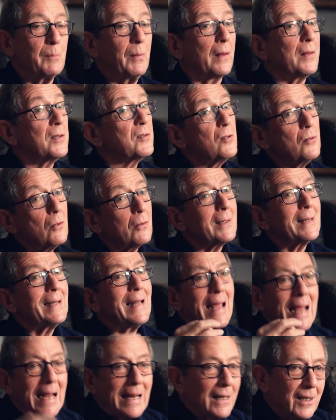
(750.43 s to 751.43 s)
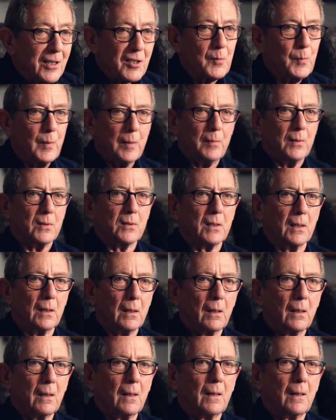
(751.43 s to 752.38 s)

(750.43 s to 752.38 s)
but there's not an English BBC.